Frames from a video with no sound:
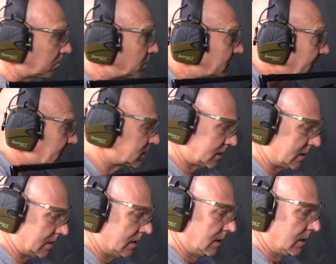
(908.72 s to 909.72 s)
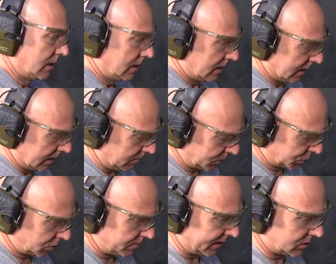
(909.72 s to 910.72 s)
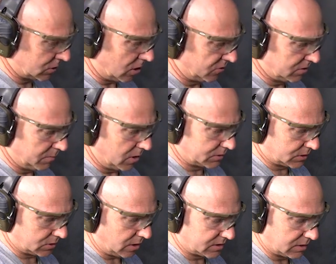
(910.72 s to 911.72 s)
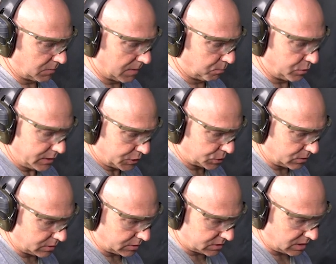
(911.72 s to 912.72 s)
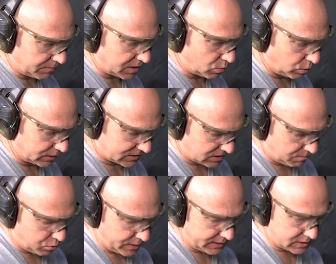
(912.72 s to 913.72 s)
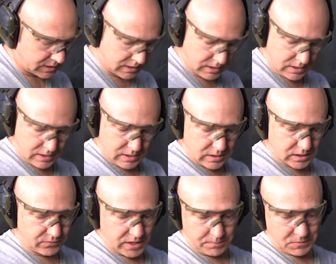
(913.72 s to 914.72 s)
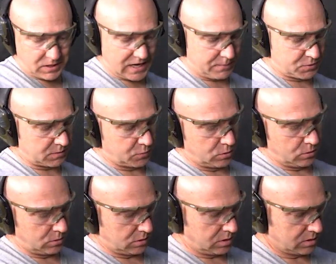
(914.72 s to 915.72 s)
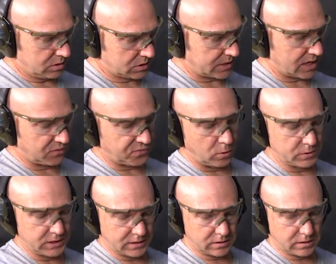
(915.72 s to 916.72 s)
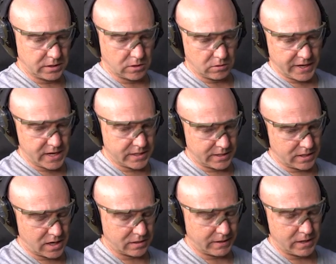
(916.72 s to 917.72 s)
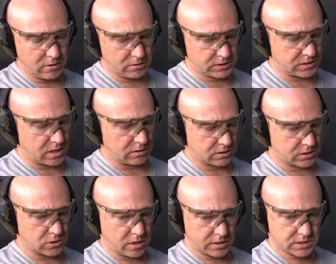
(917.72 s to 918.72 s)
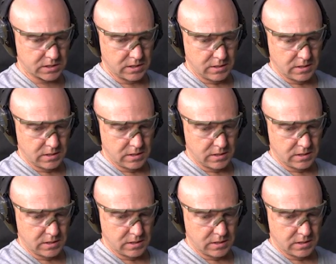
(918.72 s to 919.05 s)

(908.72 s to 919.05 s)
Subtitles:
but that's, and I'm not sure about aftermarket stocks. I'm pretty sure somebody will at some point develop collapsible, side-folding, AR style stocks.